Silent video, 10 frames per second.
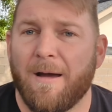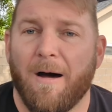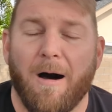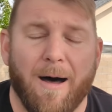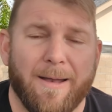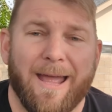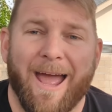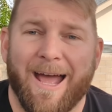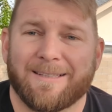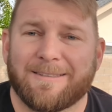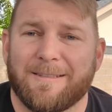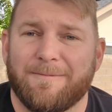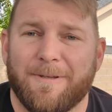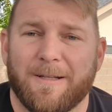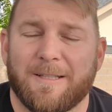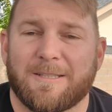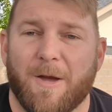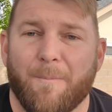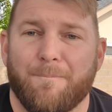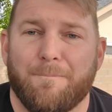on Aston Villa's
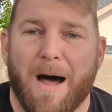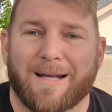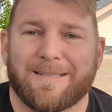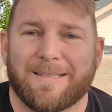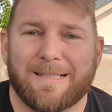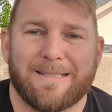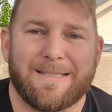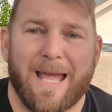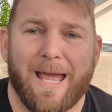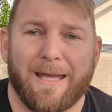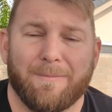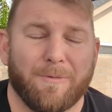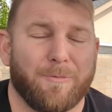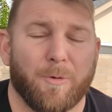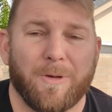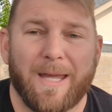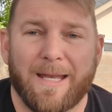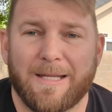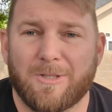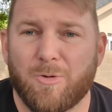Boxing Day. And before we get
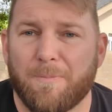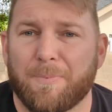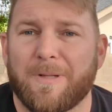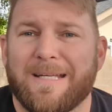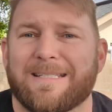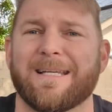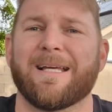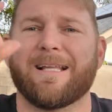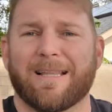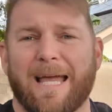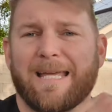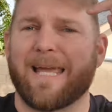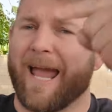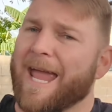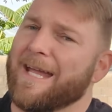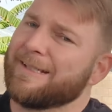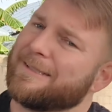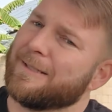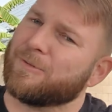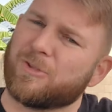into it, please like and
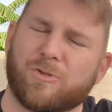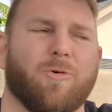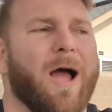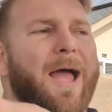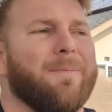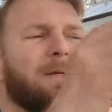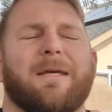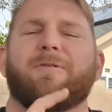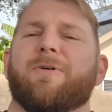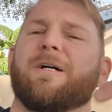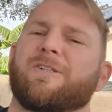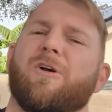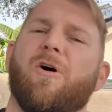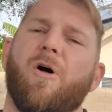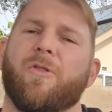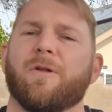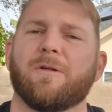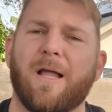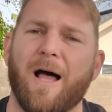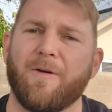subscribe. Give us all the
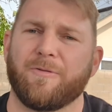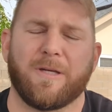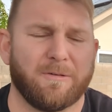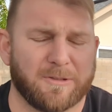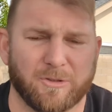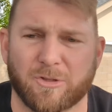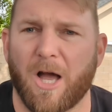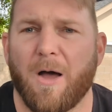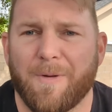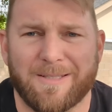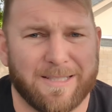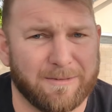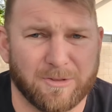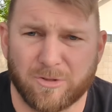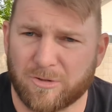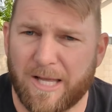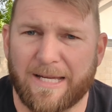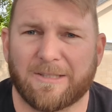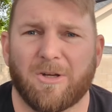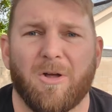love. Give us those comments. Give us those
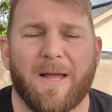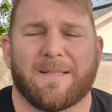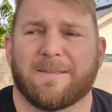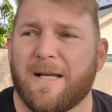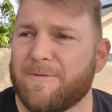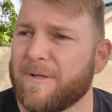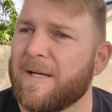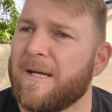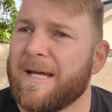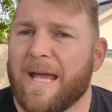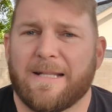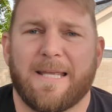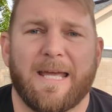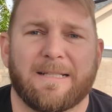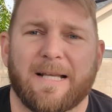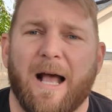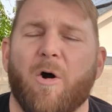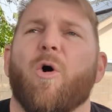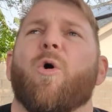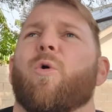likes. All that stuff. It takes,
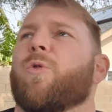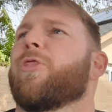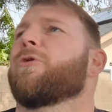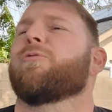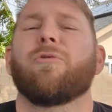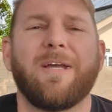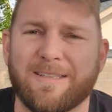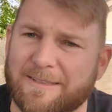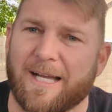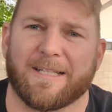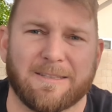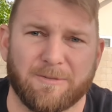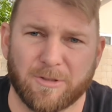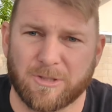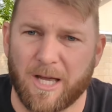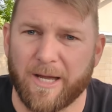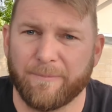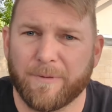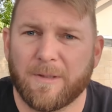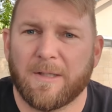oh, three seconds of your
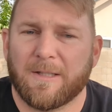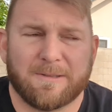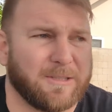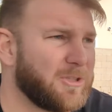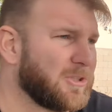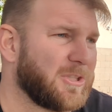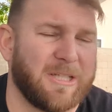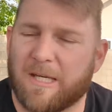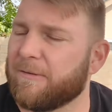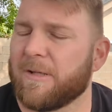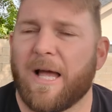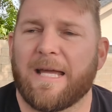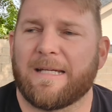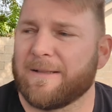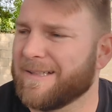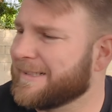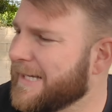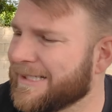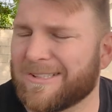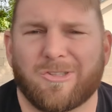time to just give a like. It
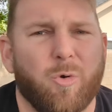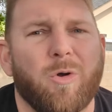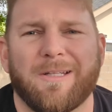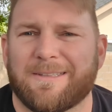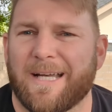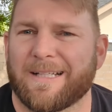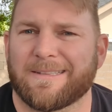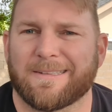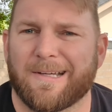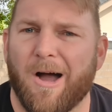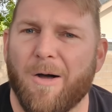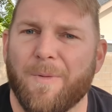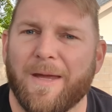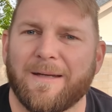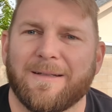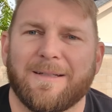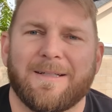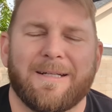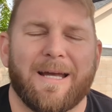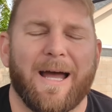takes 20 seconds to comment.
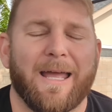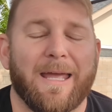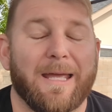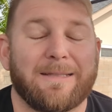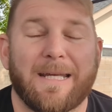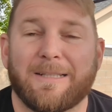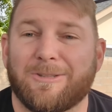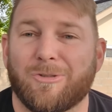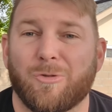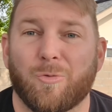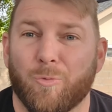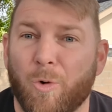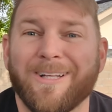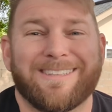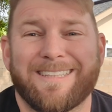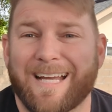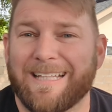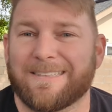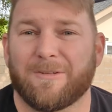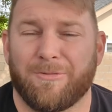It takes you one
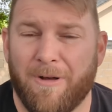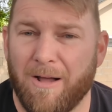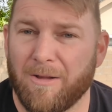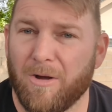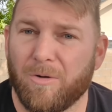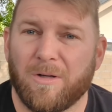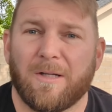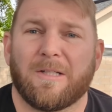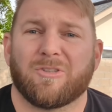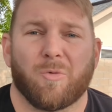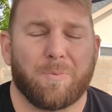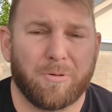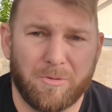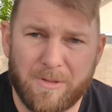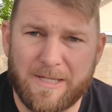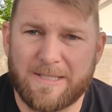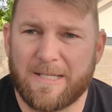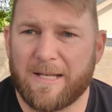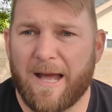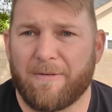second to follow. So please
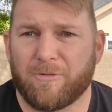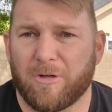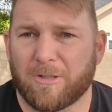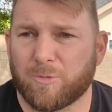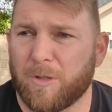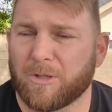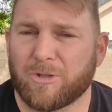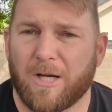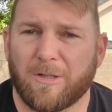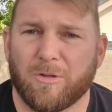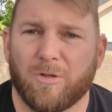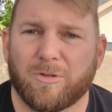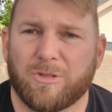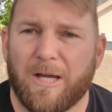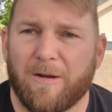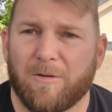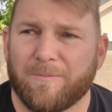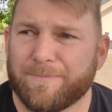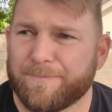get after us. We are trying to grow the channel.